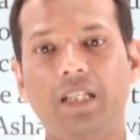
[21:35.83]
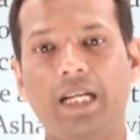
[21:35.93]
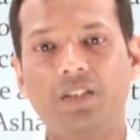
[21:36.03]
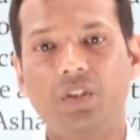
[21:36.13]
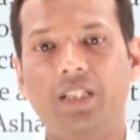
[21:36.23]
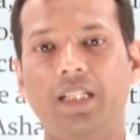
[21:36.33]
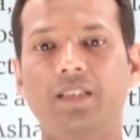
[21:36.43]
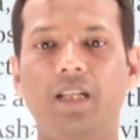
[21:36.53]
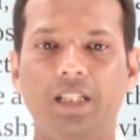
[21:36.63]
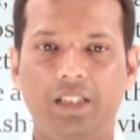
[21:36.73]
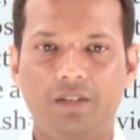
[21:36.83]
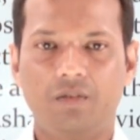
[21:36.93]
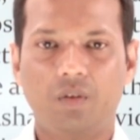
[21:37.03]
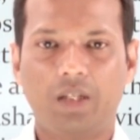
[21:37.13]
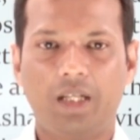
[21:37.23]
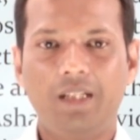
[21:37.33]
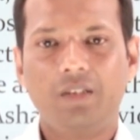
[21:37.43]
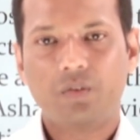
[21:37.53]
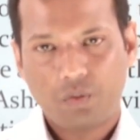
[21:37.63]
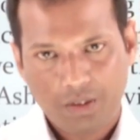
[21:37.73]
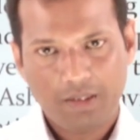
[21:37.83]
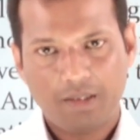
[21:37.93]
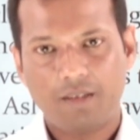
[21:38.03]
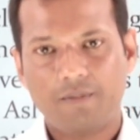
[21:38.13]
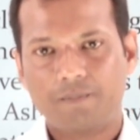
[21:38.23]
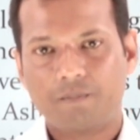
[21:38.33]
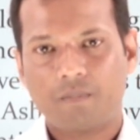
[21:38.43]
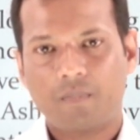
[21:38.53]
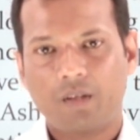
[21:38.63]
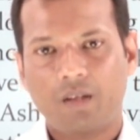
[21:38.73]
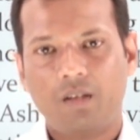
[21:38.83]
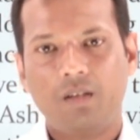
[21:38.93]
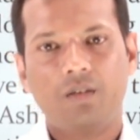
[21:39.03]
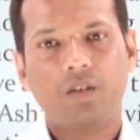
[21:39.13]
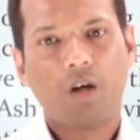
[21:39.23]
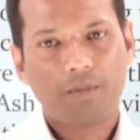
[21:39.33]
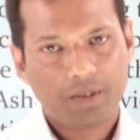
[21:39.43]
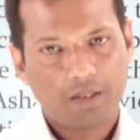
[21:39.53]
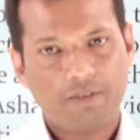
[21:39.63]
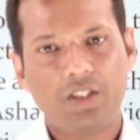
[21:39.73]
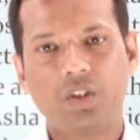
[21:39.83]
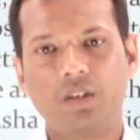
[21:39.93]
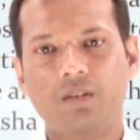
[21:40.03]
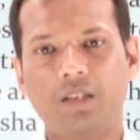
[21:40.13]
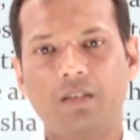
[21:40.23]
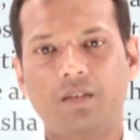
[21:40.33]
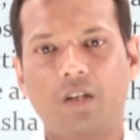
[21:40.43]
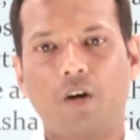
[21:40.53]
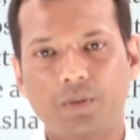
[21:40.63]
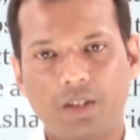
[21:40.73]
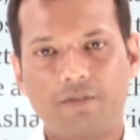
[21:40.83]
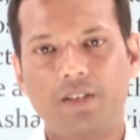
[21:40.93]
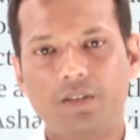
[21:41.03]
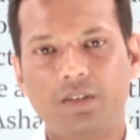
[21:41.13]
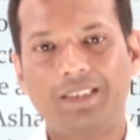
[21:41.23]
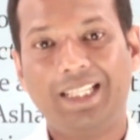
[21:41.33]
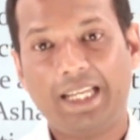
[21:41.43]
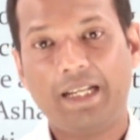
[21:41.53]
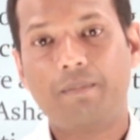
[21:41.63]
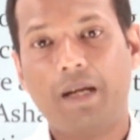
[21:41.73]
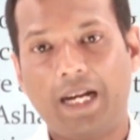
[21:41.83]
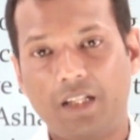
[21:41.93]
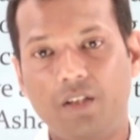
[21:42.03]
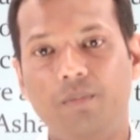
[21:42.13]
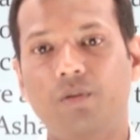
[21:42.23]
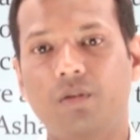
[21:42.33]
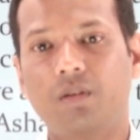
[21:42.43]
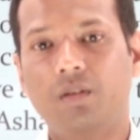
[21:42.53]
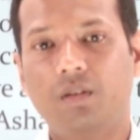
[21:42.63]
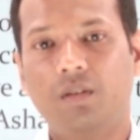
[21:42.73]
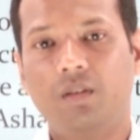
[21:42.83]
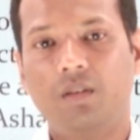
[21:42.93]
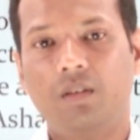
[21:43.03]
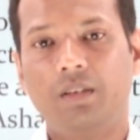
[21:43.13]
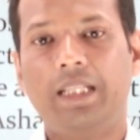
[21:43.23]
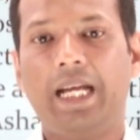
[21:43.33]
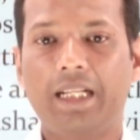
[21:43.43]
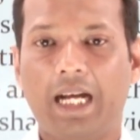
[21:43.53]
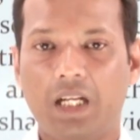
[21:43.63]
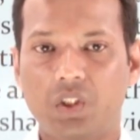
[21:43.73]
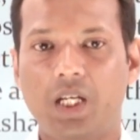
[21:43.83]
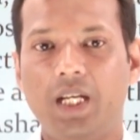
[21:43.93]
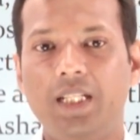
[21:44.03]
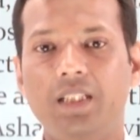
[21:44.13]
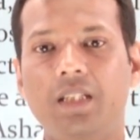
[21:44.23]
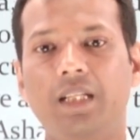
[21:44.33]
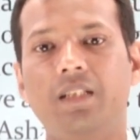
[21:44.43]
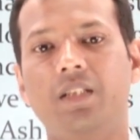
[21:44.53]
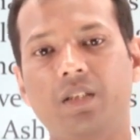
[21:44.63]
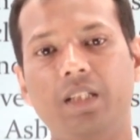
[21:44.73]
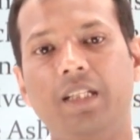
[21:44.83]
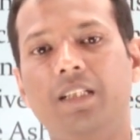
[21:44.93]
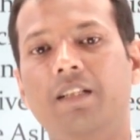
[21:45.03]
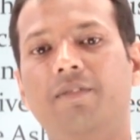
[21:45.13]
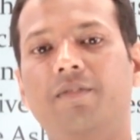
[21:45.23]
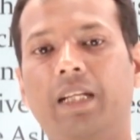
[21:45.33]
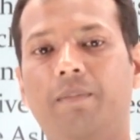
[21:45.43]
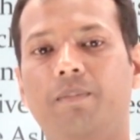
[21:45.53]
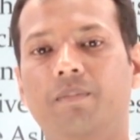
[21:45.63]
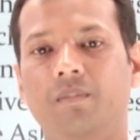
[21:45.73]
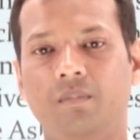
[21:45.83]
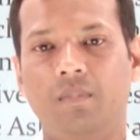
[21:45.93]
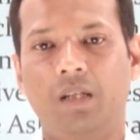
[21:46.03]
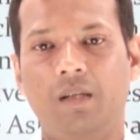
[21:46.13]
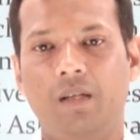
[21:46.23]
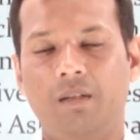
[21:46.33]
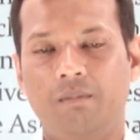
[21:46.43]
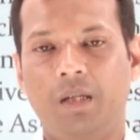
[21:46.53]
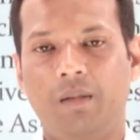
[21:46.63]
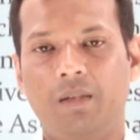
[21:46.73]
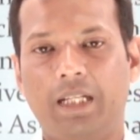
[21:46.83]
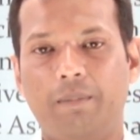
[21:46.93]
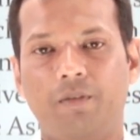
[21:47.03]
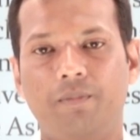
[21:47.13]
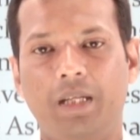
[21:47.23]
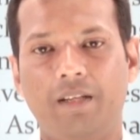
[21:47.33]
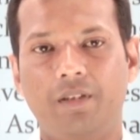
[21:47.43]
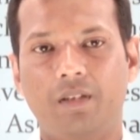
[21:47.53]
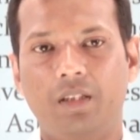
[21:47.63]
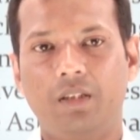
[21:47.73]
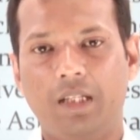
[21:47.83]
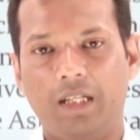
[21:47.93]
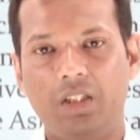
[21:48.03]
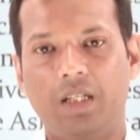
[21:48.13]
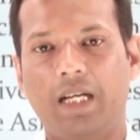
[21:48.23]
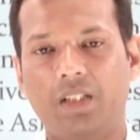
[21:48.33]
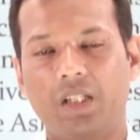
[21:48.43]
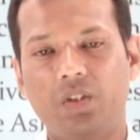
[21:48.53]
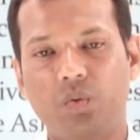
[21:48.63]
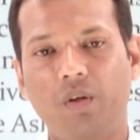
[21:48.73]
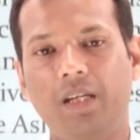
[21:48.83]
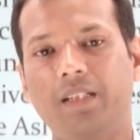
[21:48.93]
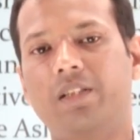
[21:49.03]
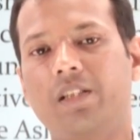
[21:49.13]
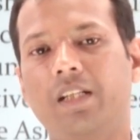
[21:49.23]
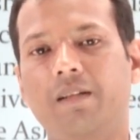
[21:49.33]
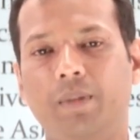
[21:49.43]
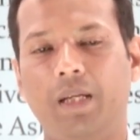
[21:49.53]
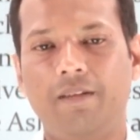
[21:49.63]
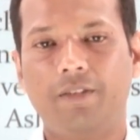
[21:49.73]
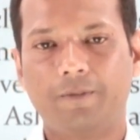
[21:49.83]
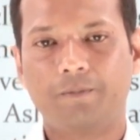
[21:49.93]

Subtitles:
she takes the lead. Okay, so here the observers, they can attribute that Asha is a distinctive type of behavior. Asha is showing a distinctive behavior